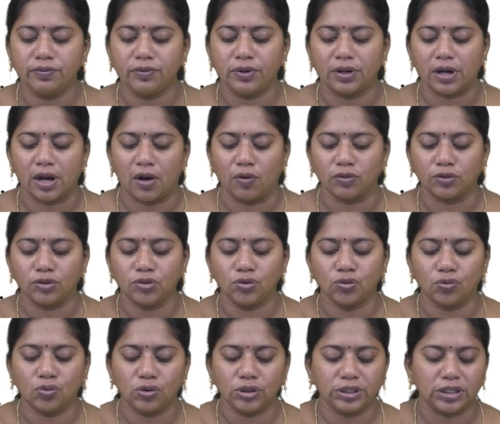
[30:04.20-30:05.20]
we have
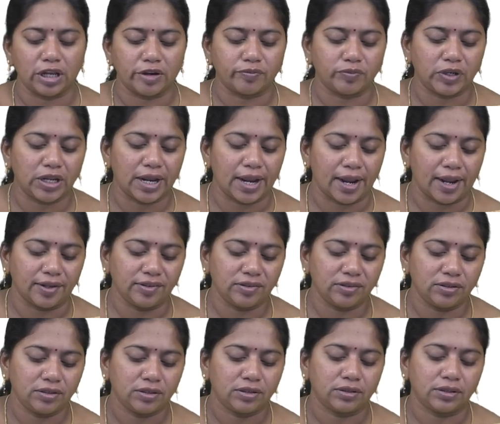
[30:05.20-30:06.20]
Qm
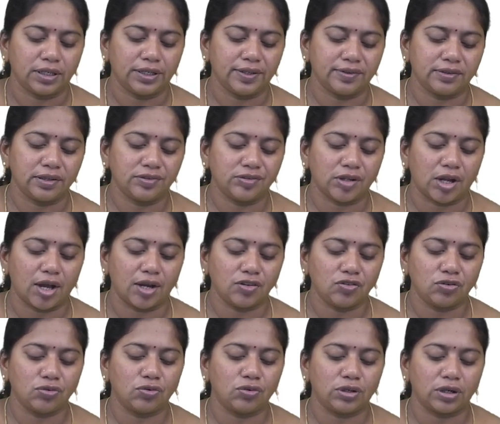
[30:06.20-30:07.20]
dash. That is the
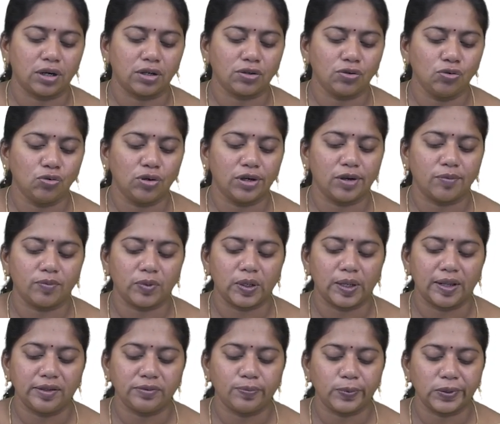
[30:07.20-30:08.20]
charge neutral. Qm
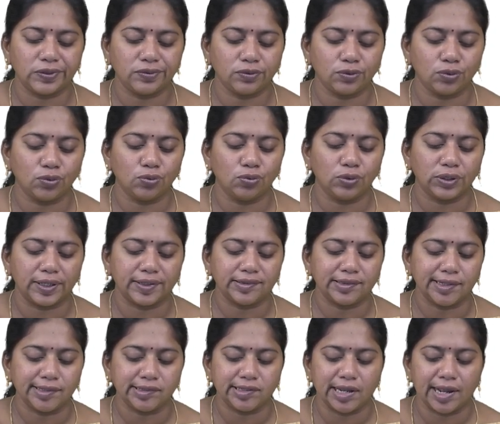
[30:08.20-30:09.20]
dash plus
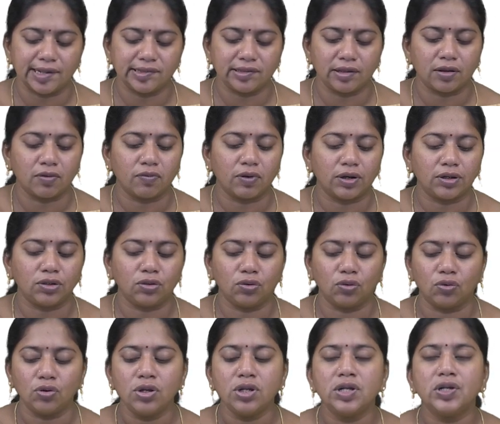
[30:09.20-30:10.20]
Qss dash equal
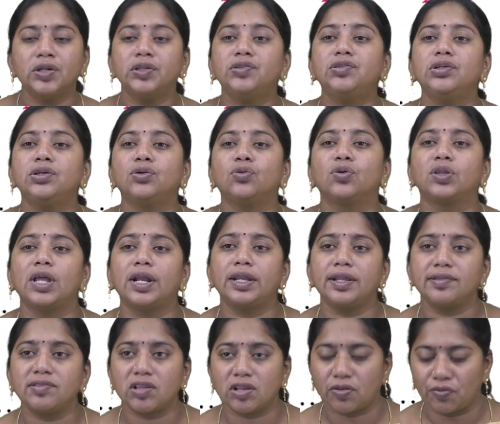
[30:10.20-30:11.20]
to zero. That
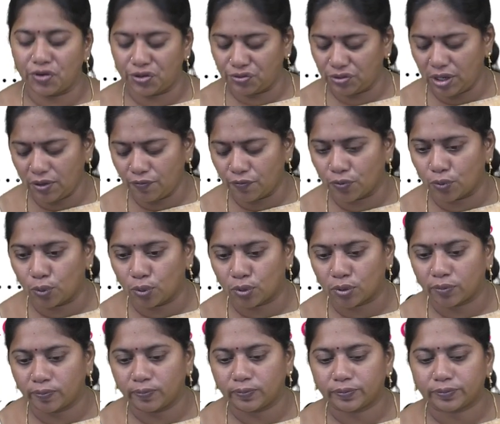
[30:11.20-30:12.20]
is equation four.